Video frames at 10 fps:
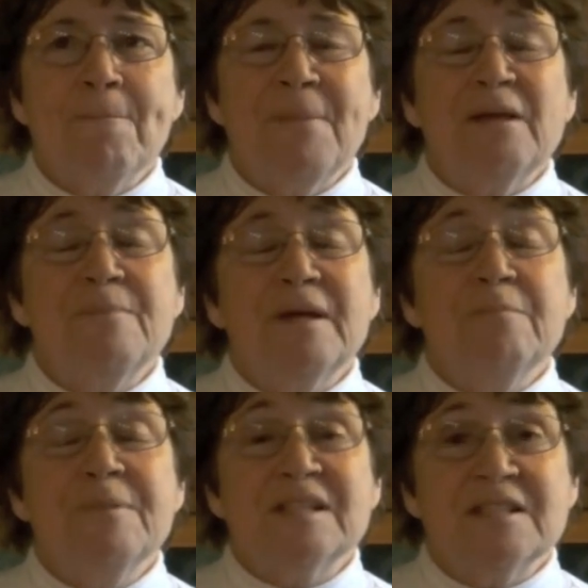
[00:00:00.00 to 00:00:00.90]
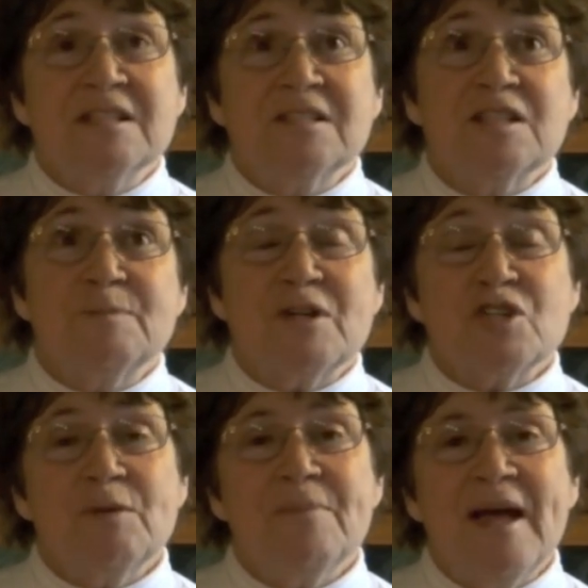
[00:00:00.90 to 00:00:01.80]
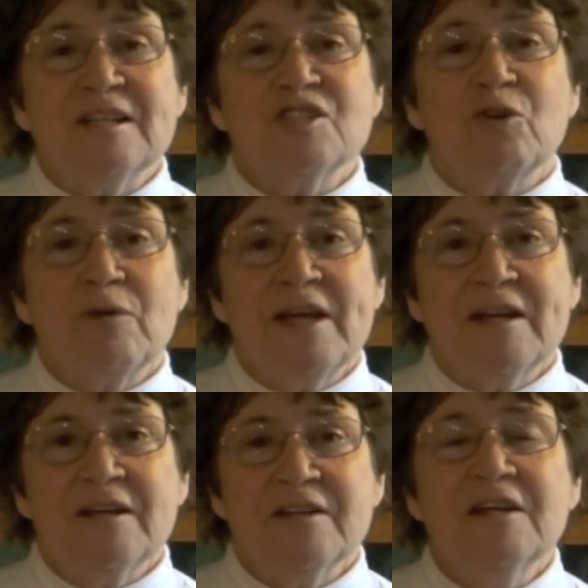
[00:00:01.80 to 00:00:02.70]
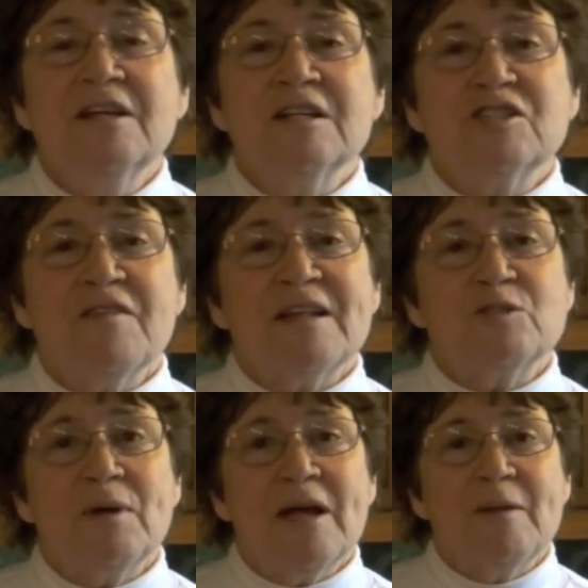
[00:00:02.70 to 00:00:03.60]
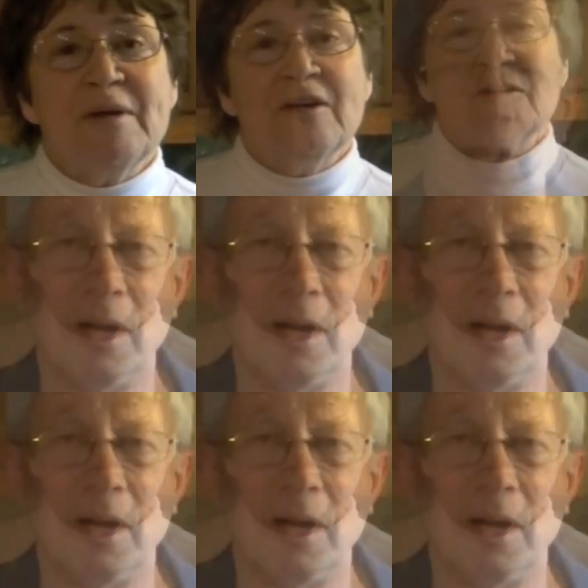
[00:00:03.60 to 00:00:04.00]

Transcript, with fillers: big, big business, especially banks, created. So that's why I'm here.